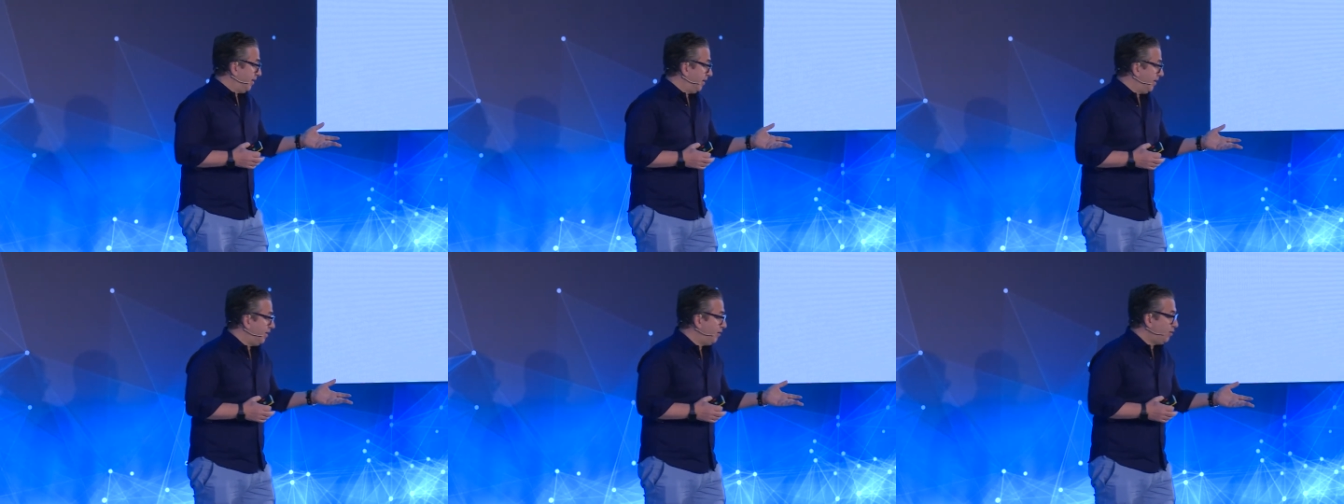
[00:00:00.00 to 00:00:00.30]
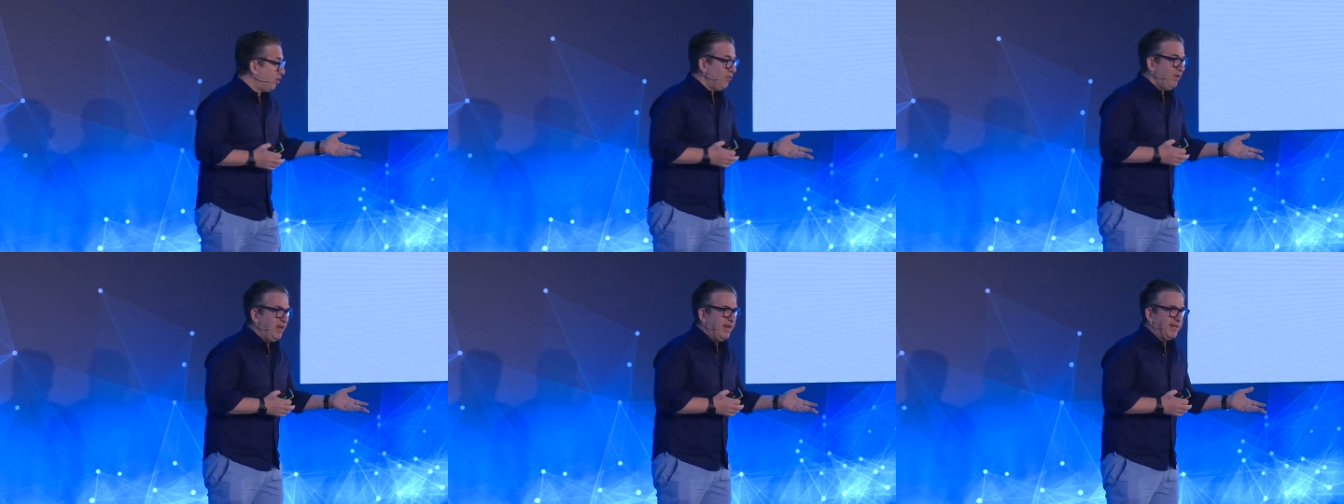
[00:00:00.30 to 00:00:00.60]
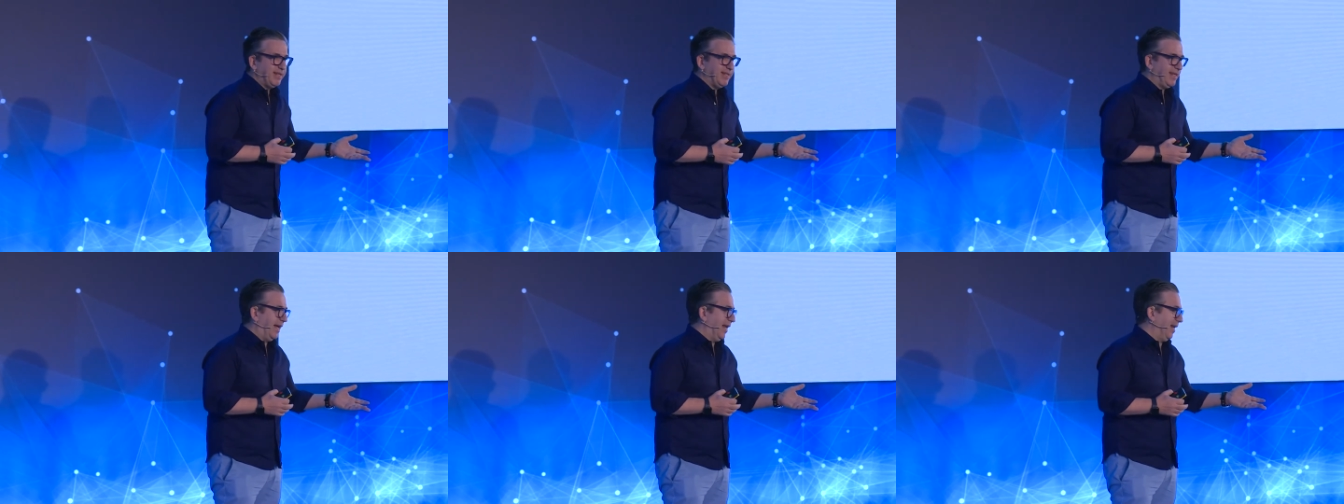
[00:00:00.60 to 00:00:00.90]
You
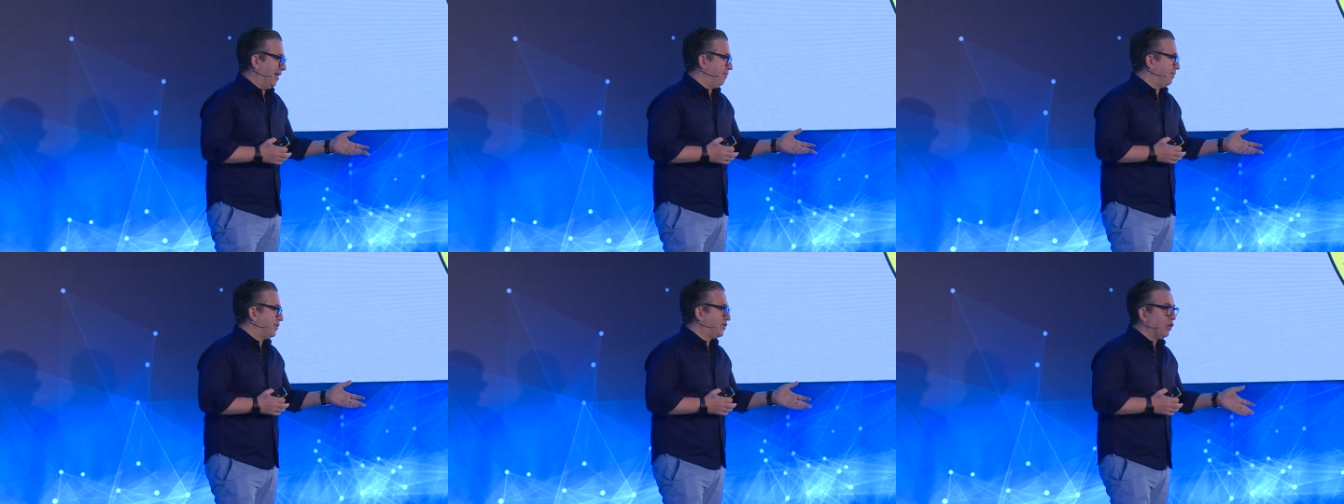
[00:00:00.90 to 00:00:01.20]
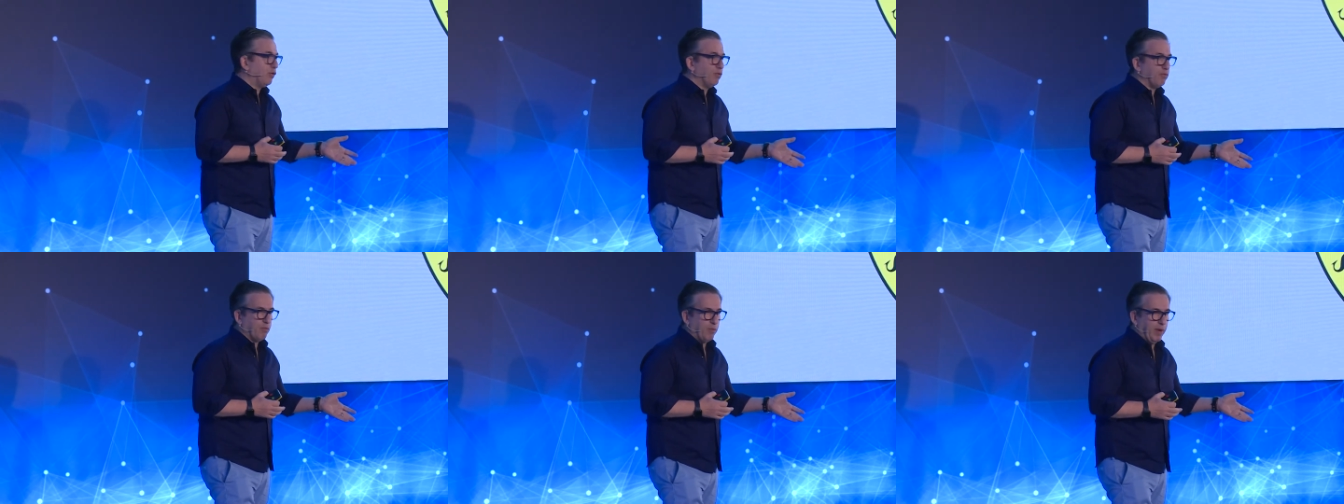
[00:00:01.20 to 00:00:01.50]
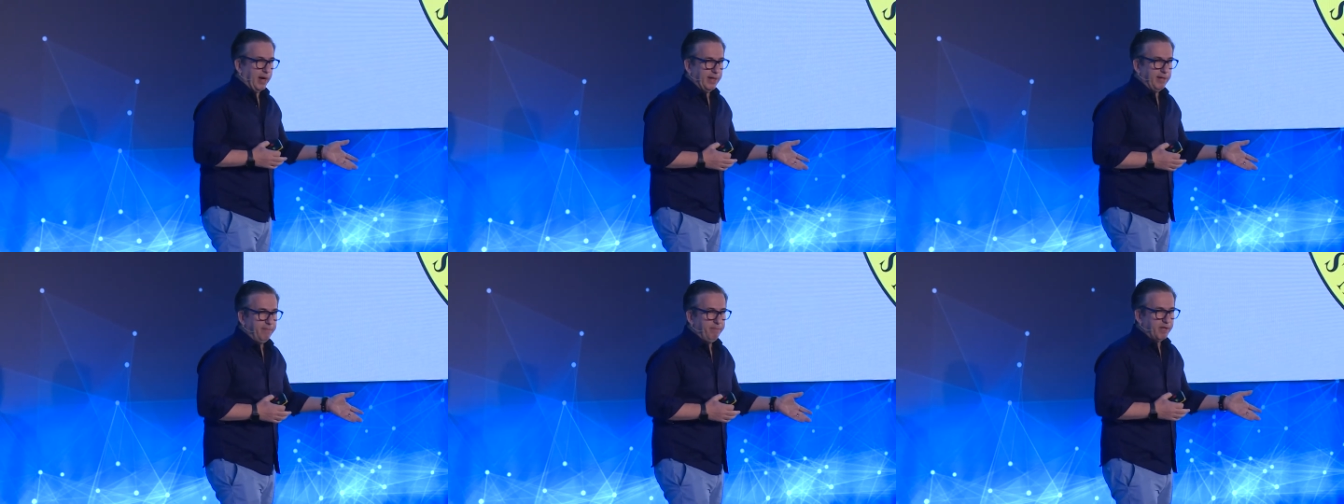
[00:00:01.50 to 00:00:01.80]
don't tell them, don't
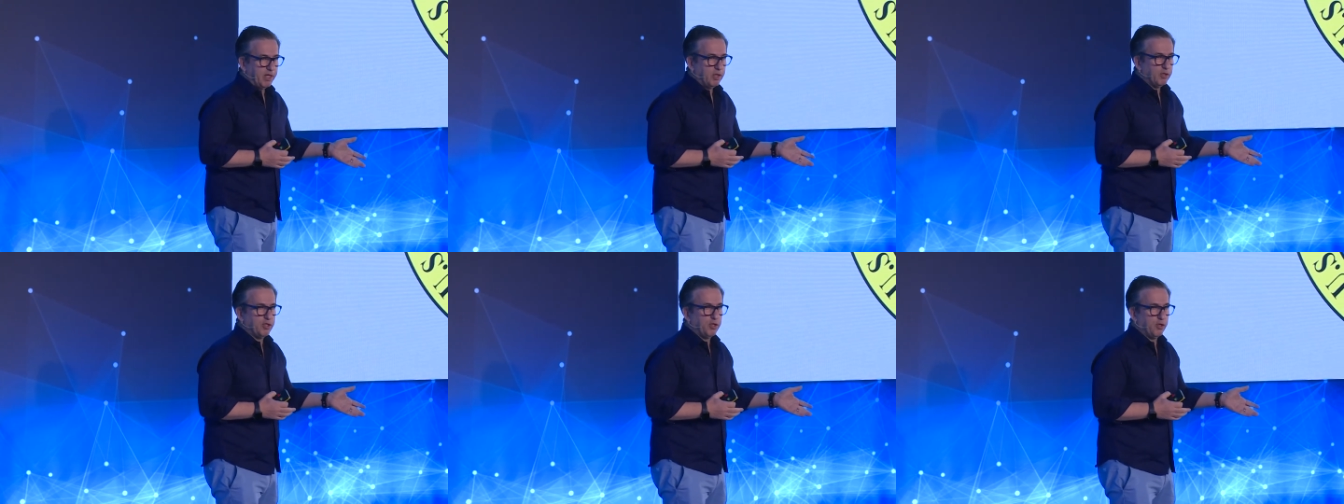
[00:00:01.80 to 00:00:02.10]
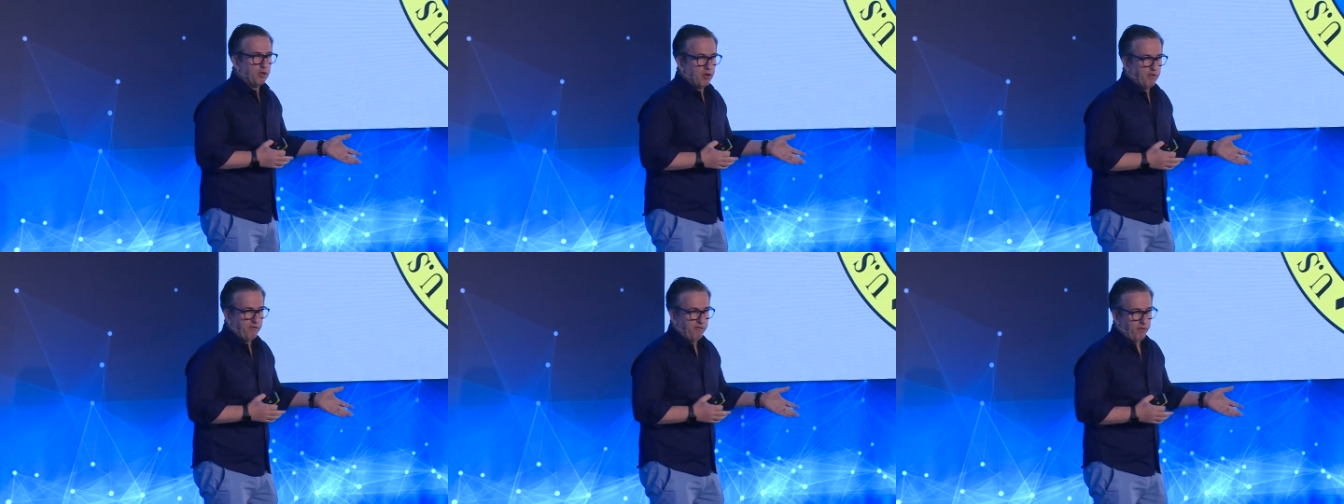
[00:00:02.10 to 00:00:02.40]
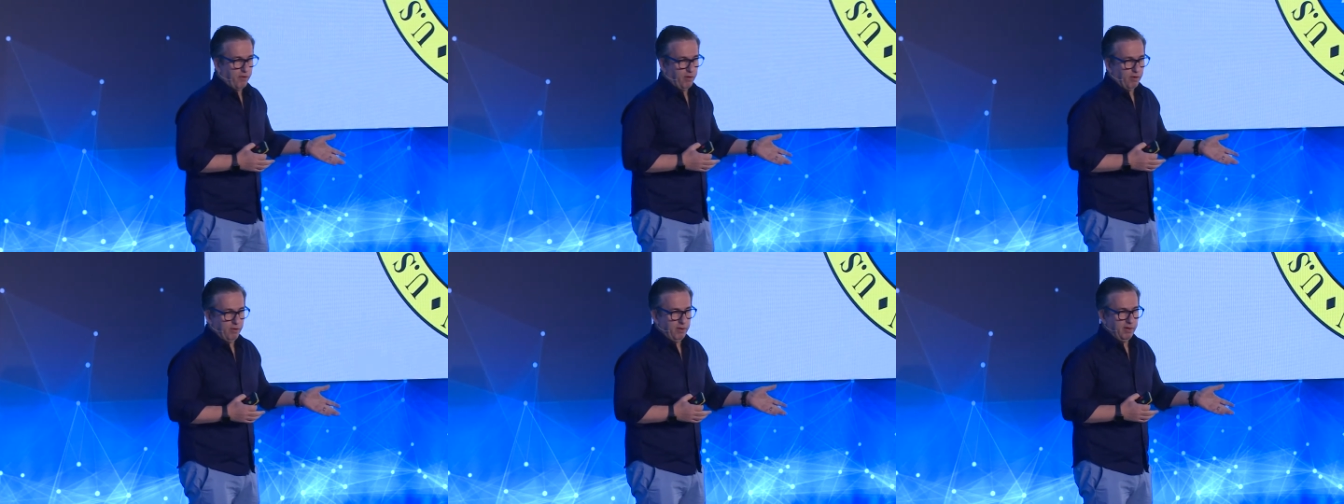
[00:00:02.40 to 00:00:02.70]
run because you're going to
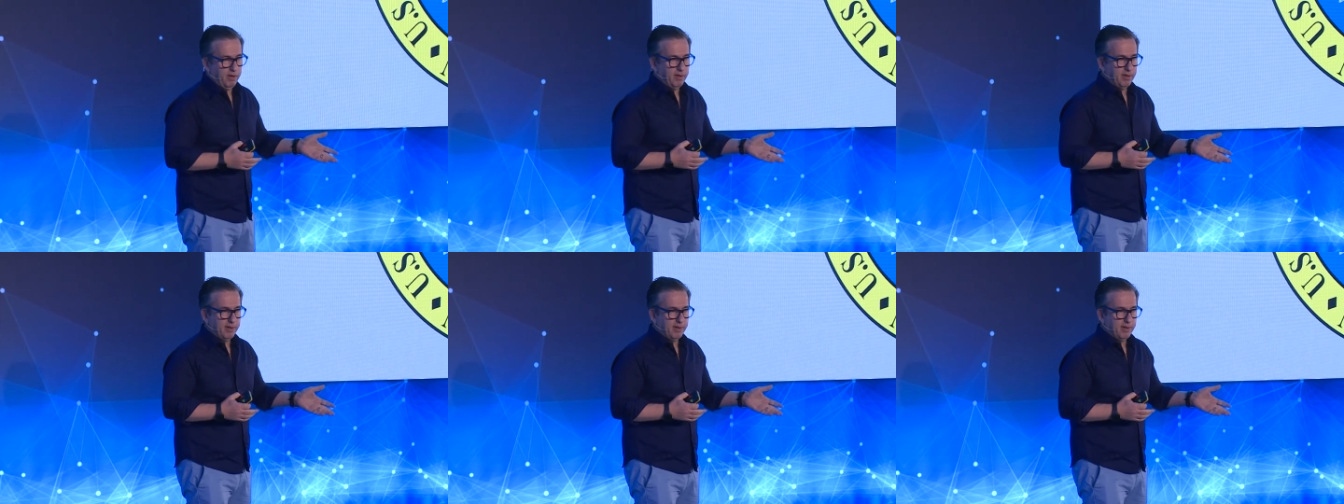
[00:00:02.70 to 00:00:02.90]
fall.